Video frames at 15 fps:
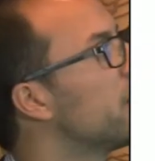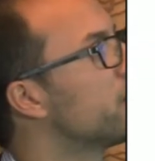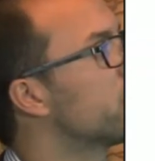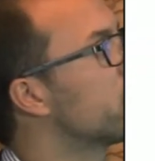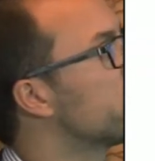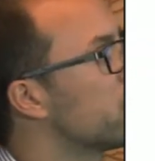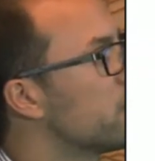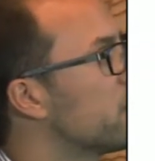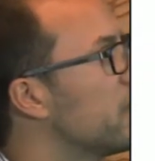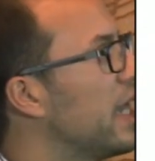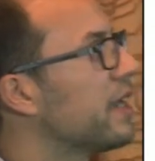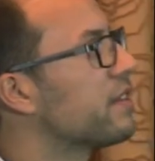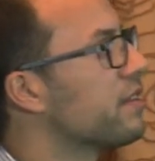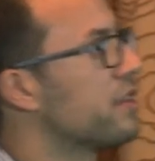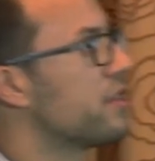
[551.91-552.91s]
I've
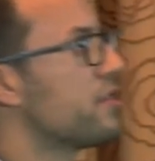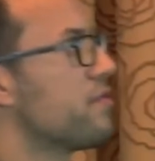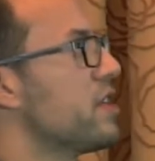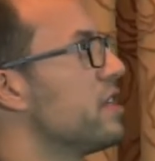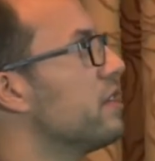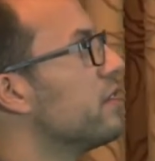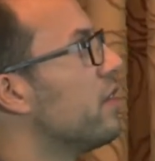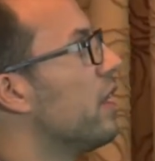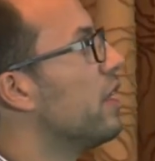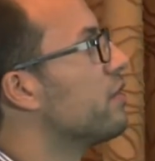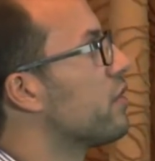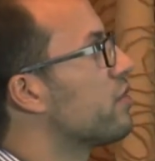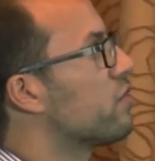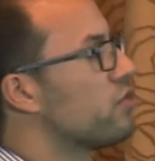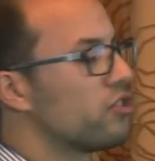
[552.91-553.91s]
selected 3
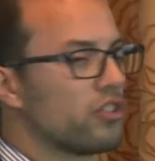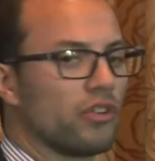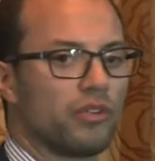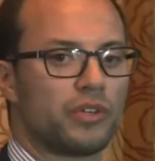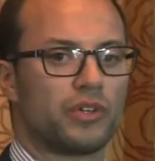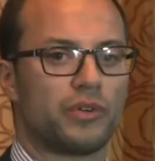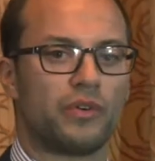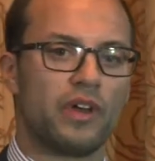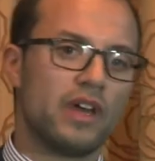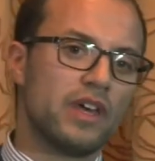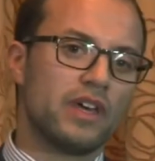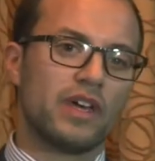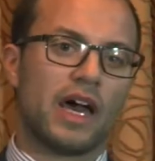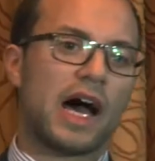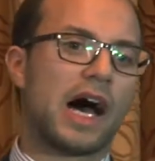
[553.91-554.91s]
just to show you
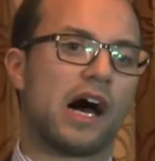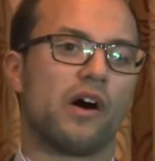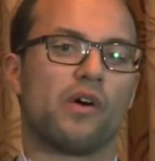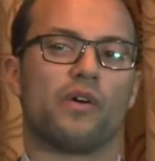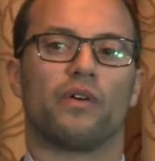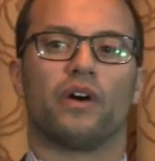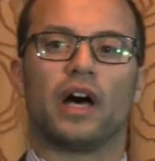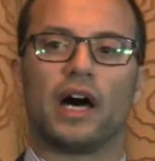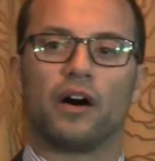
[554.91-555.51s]
how